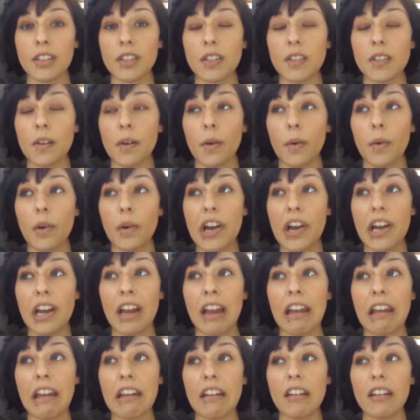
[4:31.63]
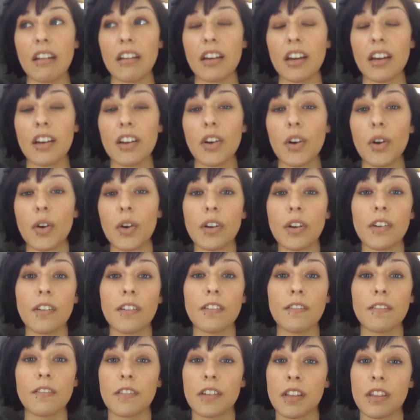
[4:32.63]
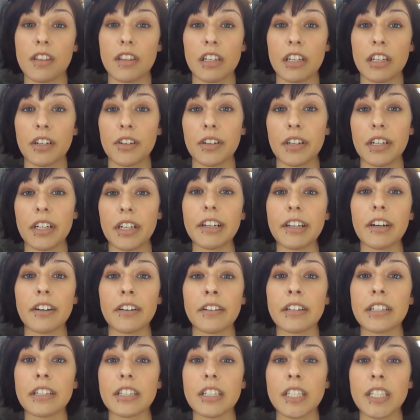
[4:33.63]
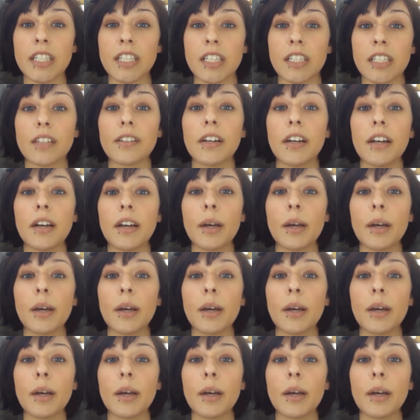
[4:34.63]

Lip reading: So I could have, in theory, gone to